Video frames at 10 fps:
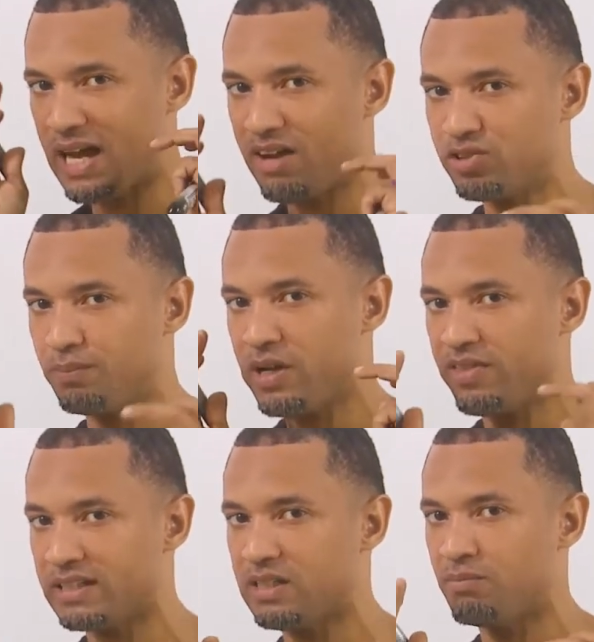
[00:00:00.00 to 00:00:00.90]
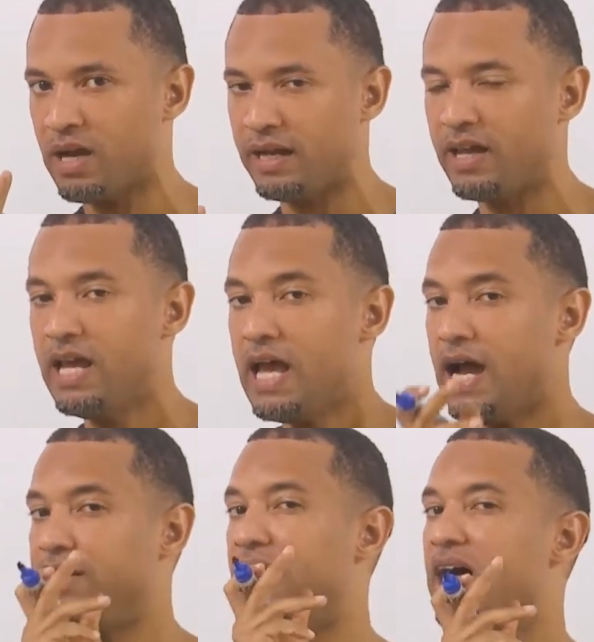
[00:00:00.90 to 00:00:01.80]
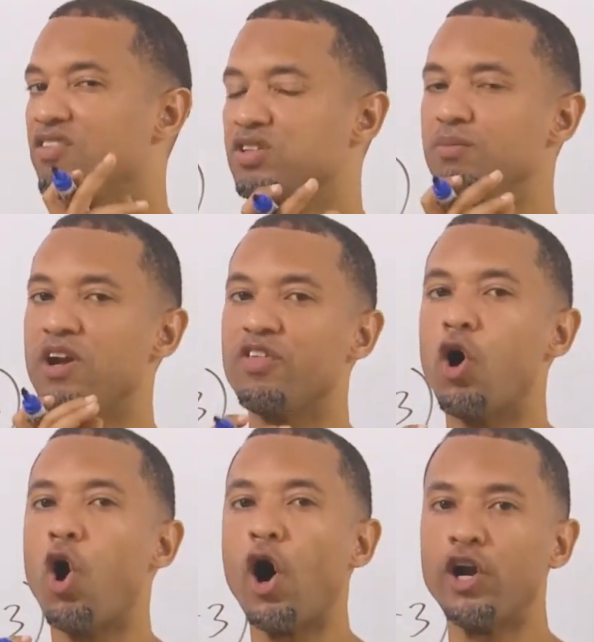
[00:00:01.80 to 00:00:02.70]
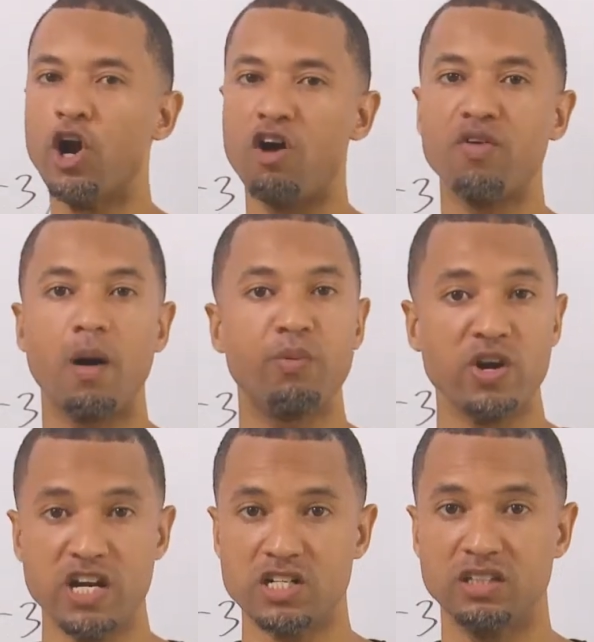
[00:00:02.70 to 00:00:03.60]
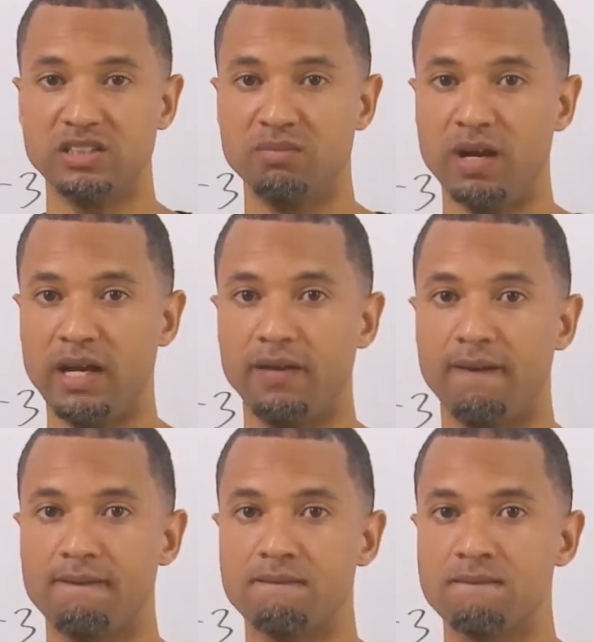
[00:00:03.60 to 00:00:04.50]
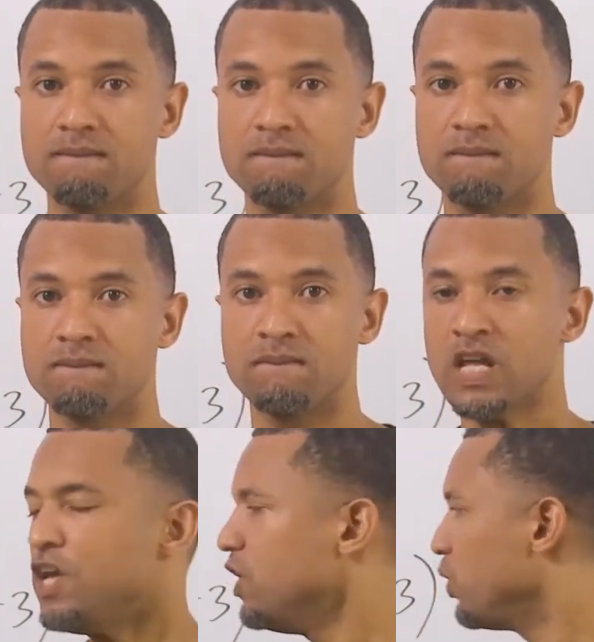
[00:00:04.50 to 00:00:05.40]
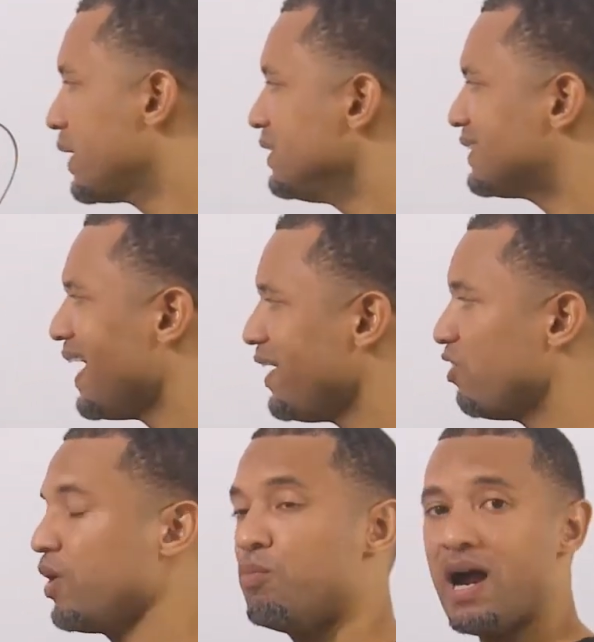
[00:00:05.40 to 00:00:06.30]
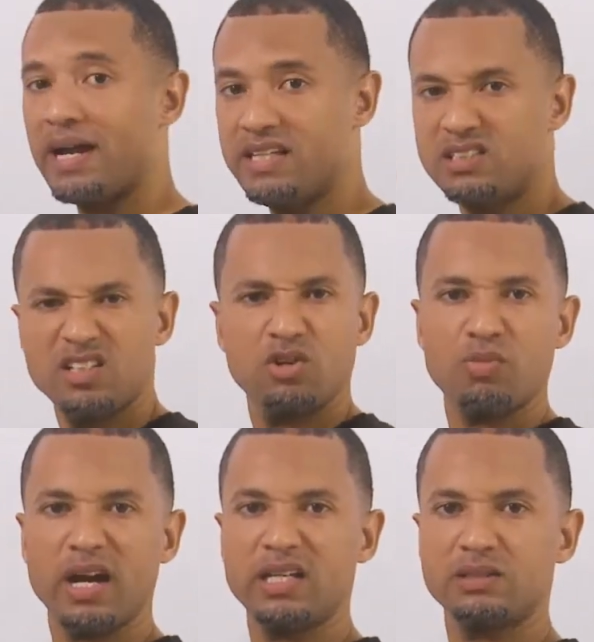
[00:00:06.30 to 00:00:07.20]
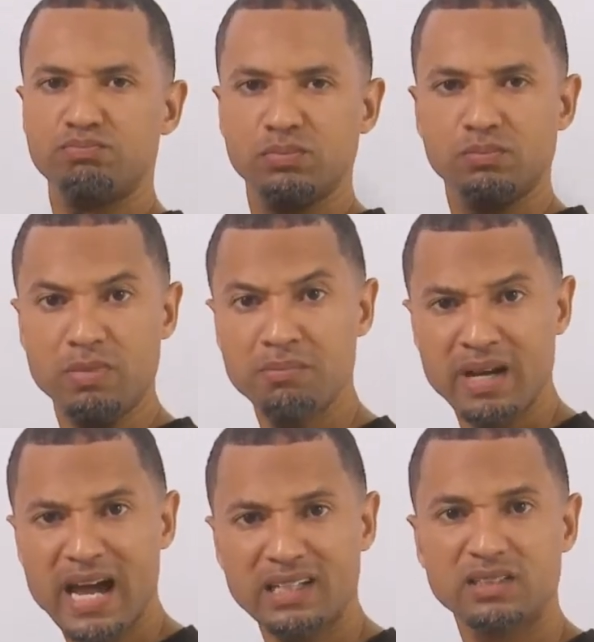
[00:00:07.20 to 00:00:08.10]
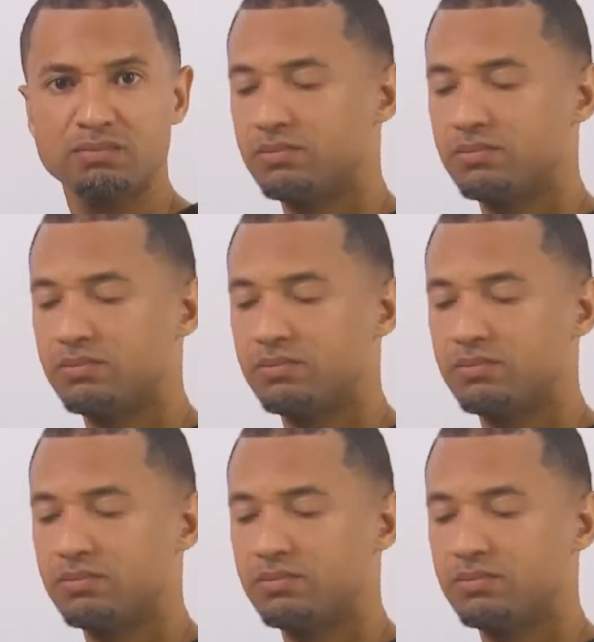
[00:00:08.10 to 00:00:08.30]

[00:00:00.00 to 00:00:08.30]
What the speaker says: You have to bear that in mind. And you have to bear the order of operations in mind. You look inside of your brackets. You know brackets, BIMDAS.